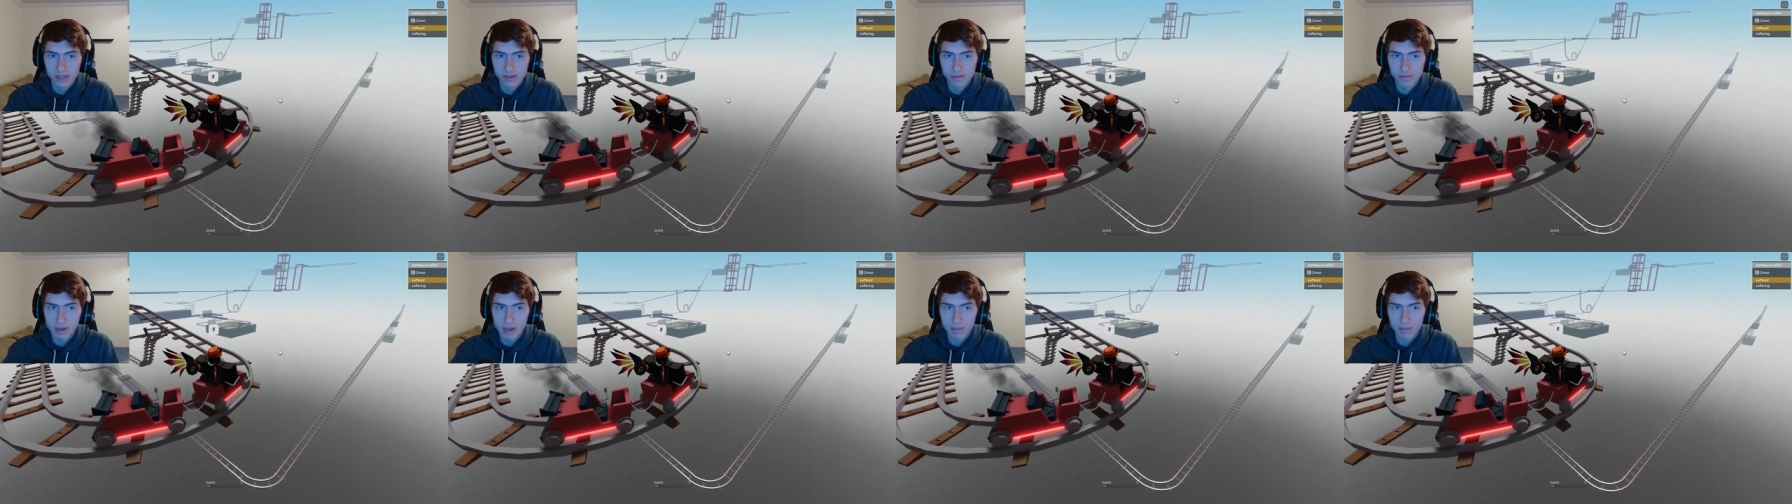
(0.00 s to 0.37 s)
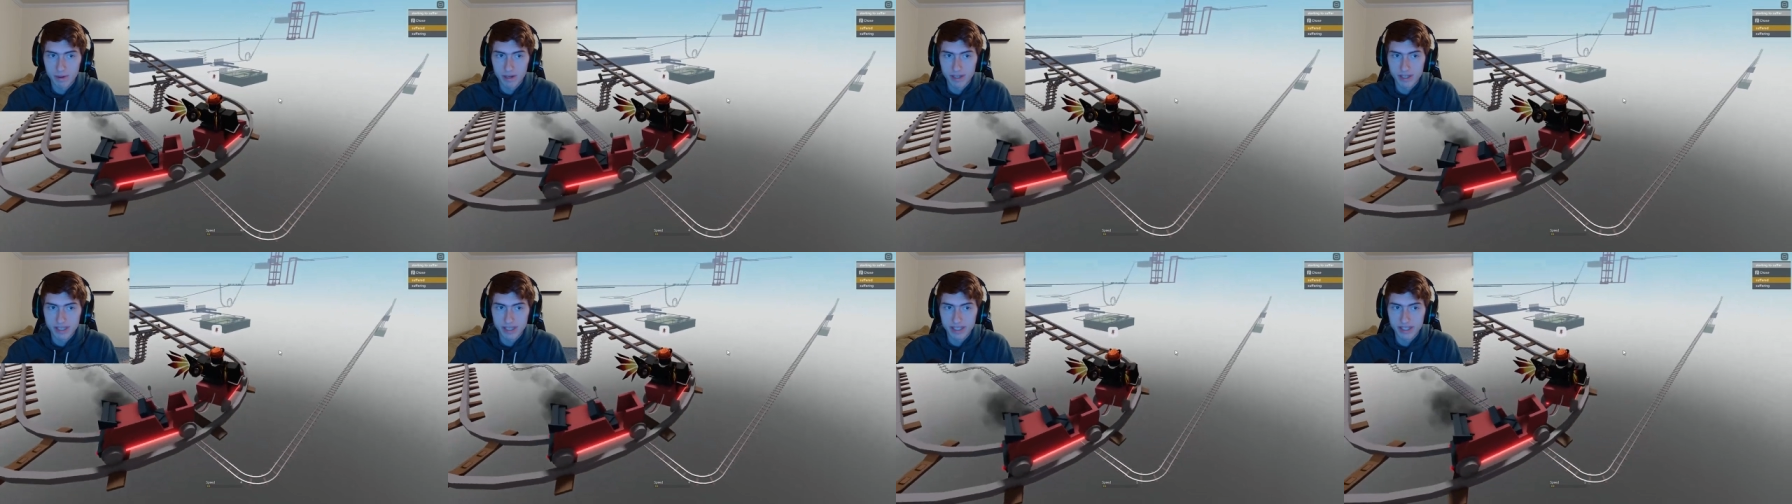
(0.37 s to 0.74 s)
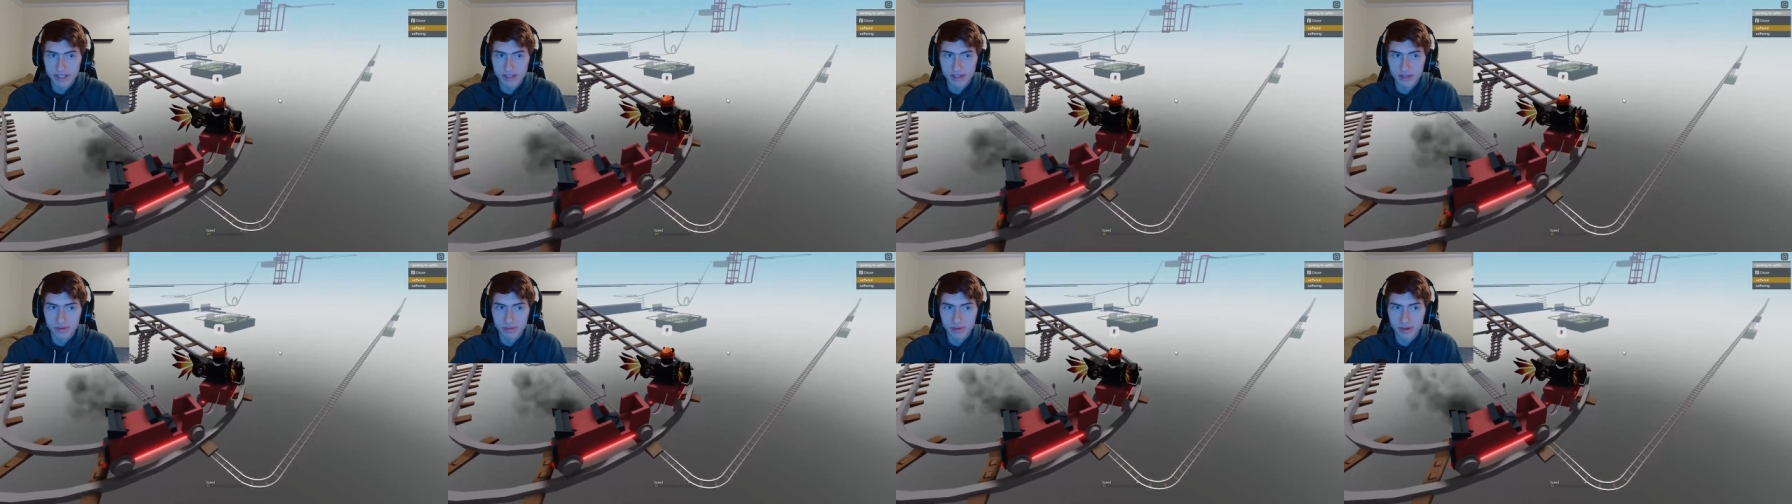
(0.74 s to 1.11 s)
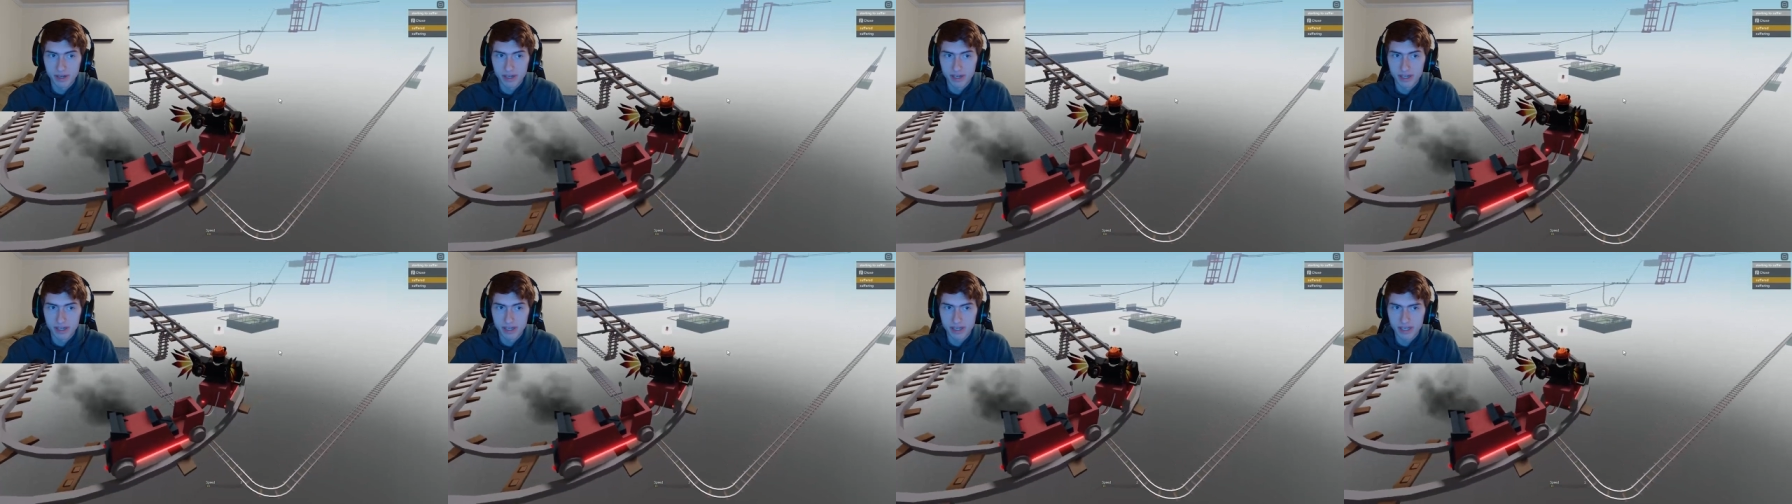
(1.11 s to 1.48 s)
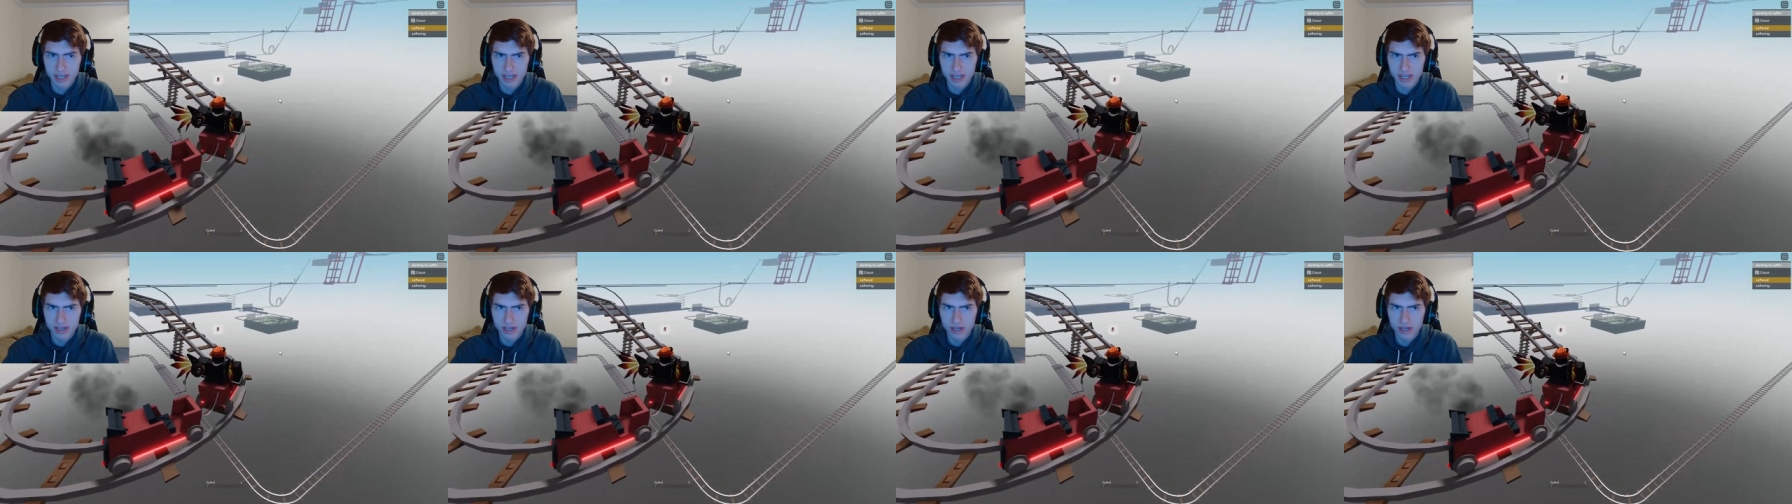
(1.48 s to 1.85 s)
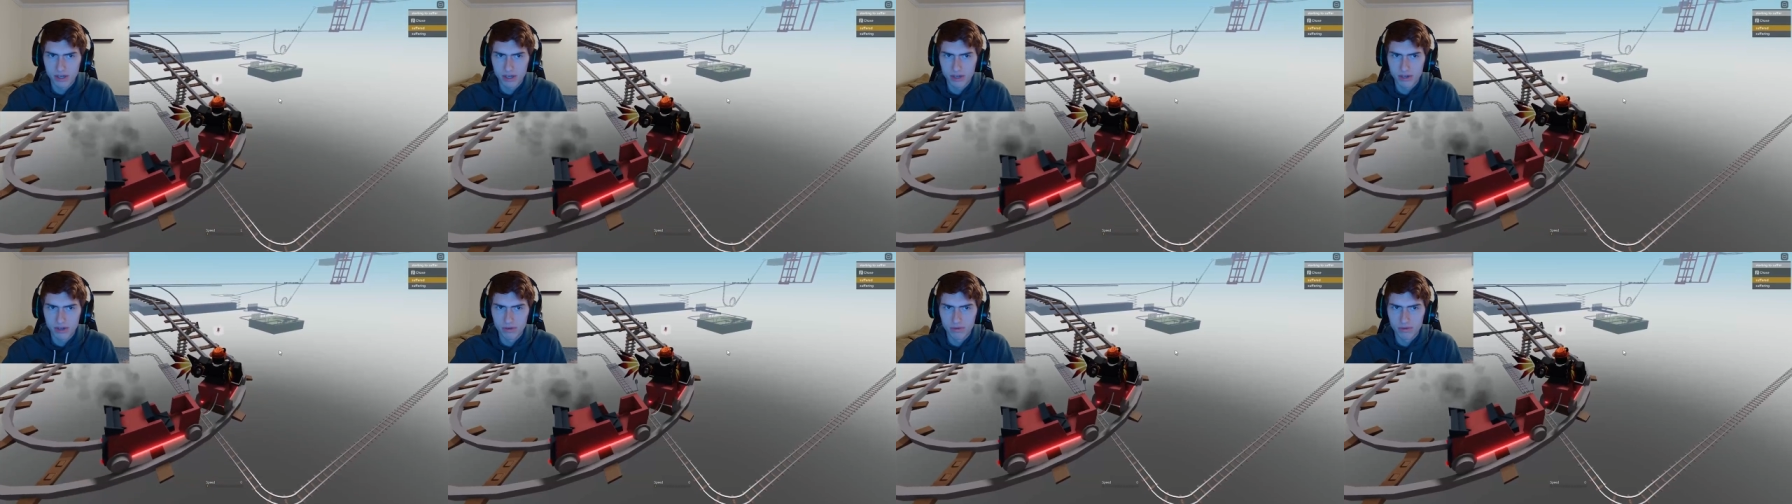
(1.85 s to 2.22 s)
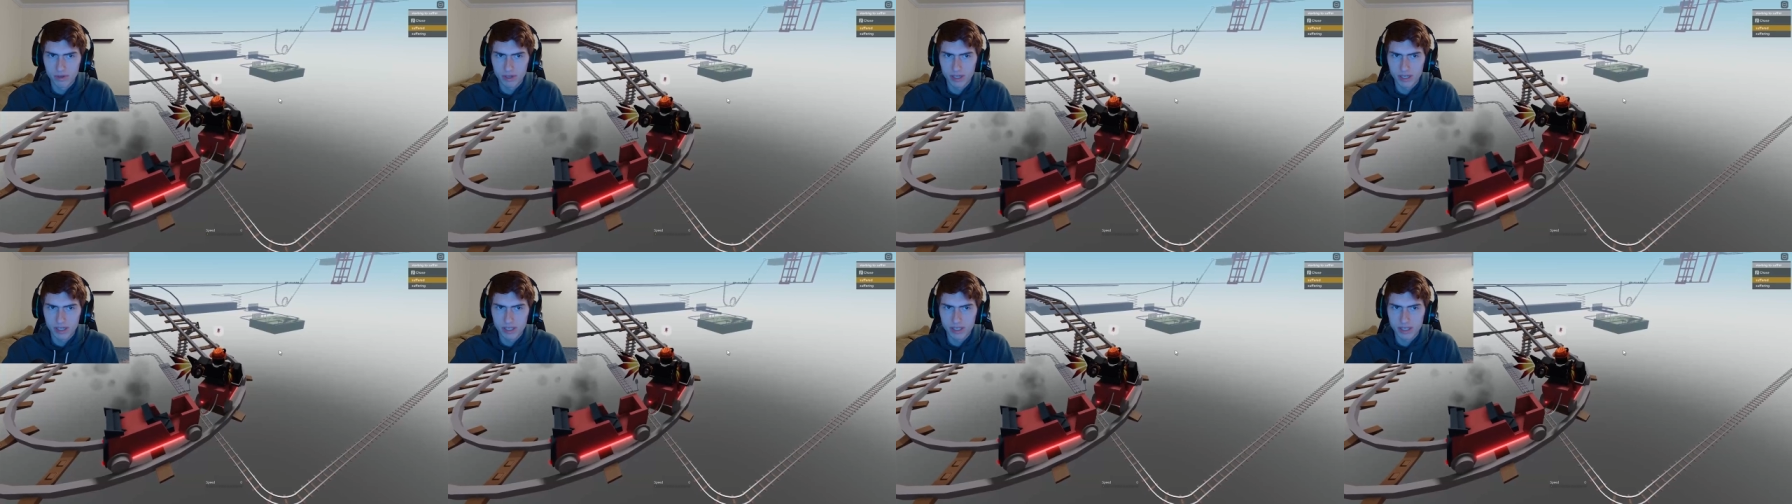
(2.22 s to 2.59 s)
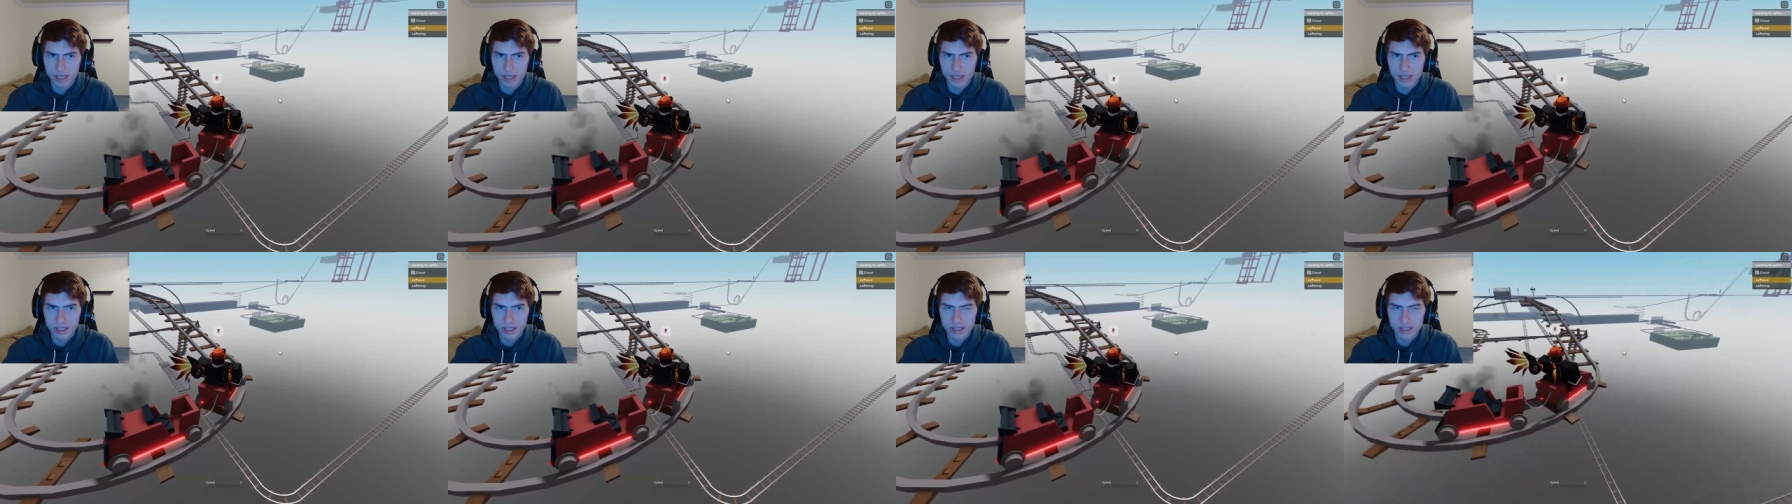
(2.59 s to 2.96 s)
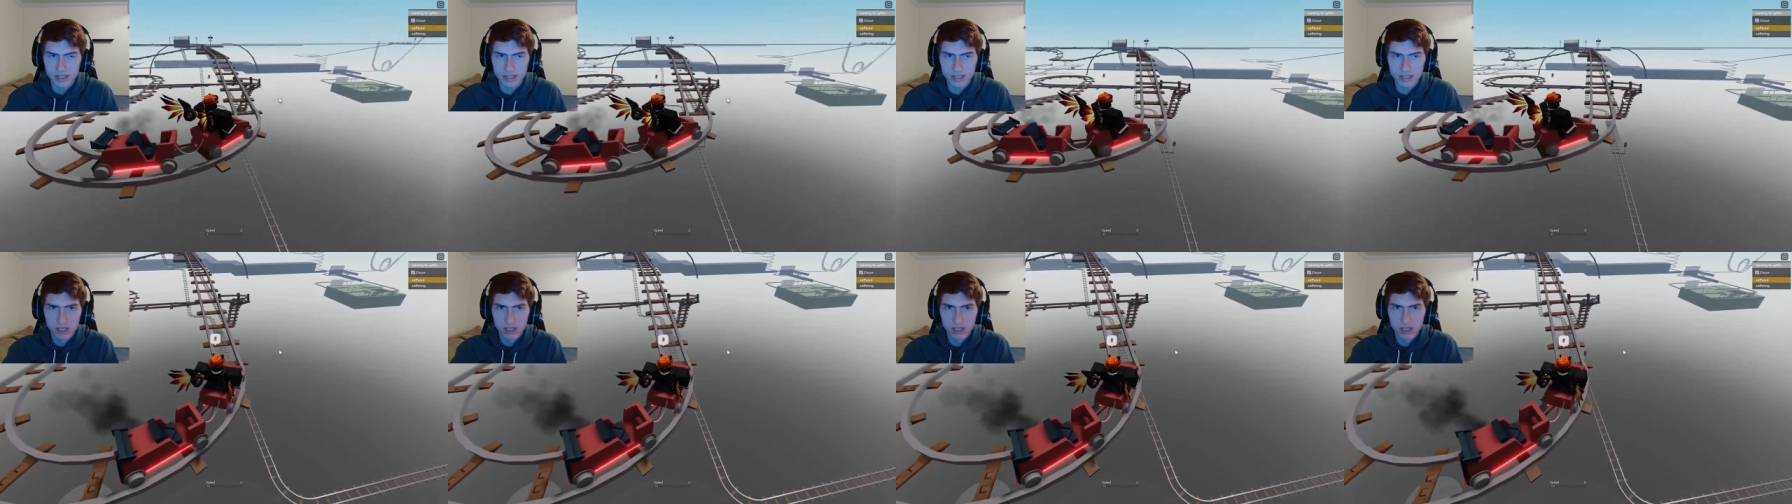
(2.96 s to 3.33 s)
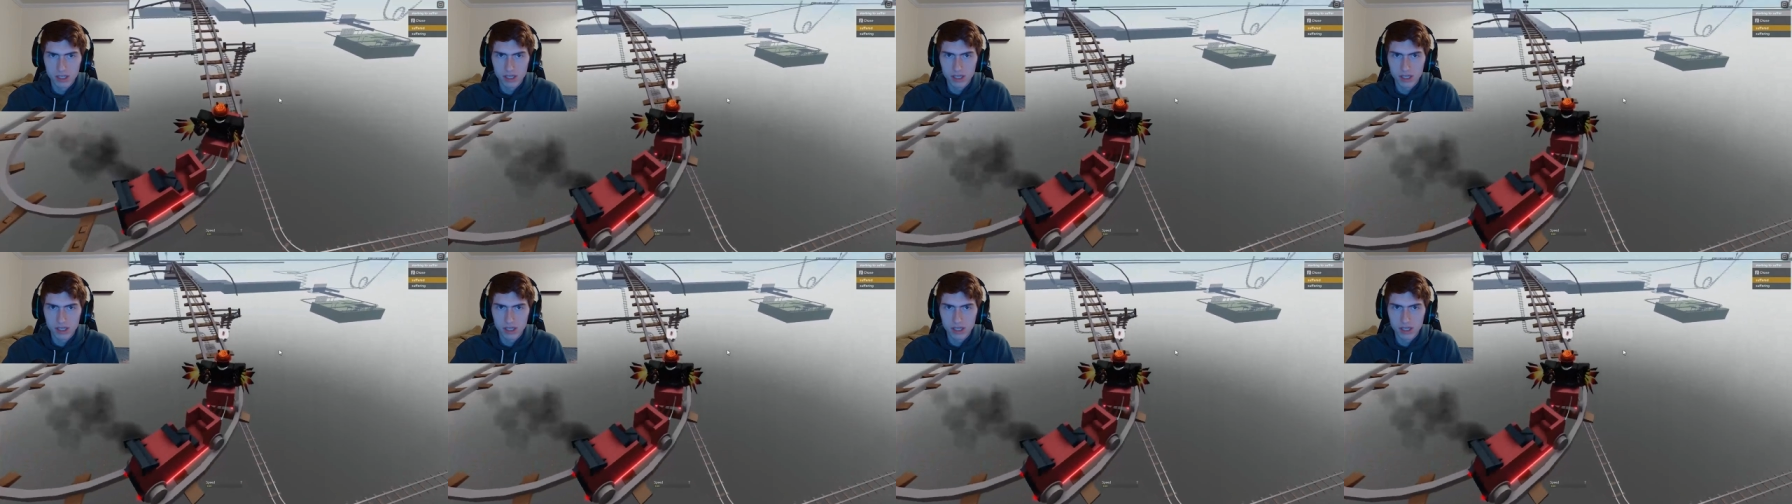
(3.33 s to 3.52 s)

I'm about to get to the part again. Oh, wait a second.